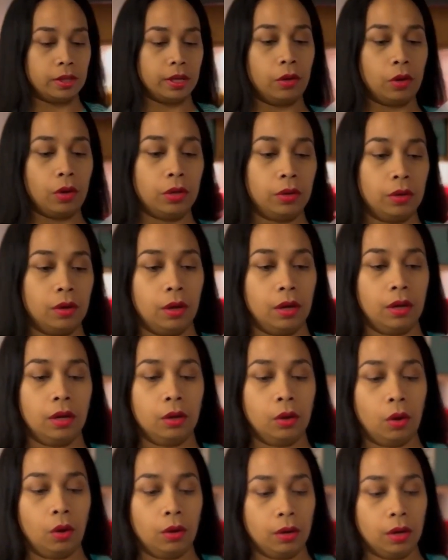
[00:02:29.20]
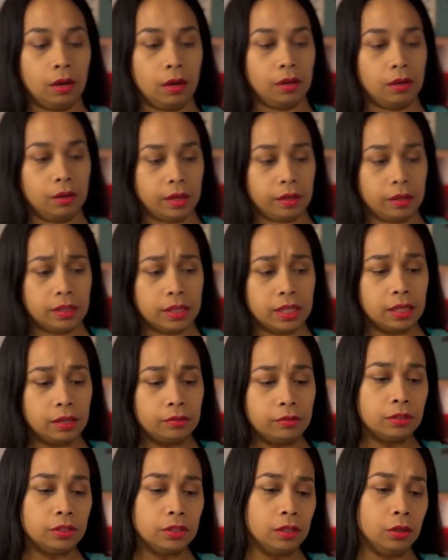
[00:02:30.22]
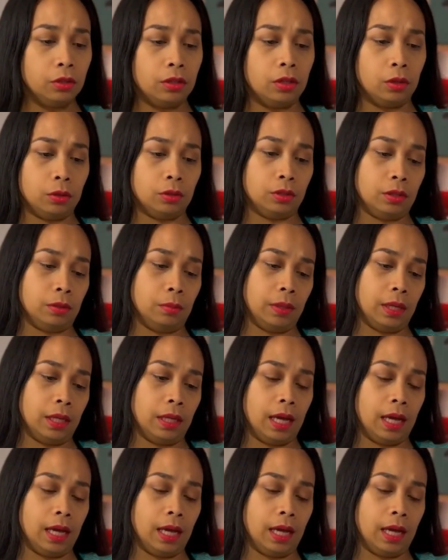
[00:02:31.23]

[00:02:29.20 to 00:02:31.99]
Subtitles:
those very long leaves, so to speak.